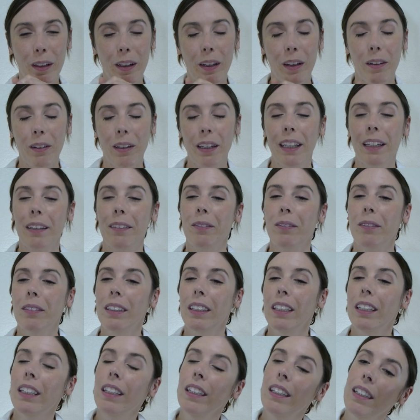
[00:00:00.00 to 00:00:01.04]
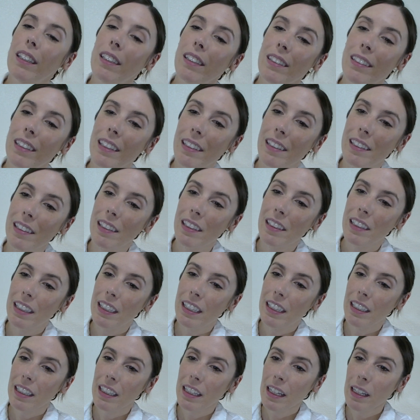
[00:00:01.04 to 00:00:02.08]
All right. So let's see your
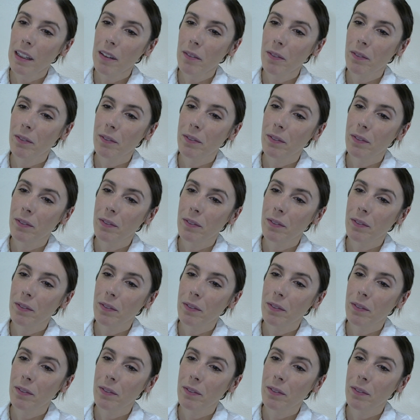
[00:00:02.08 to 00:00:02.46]
hand again.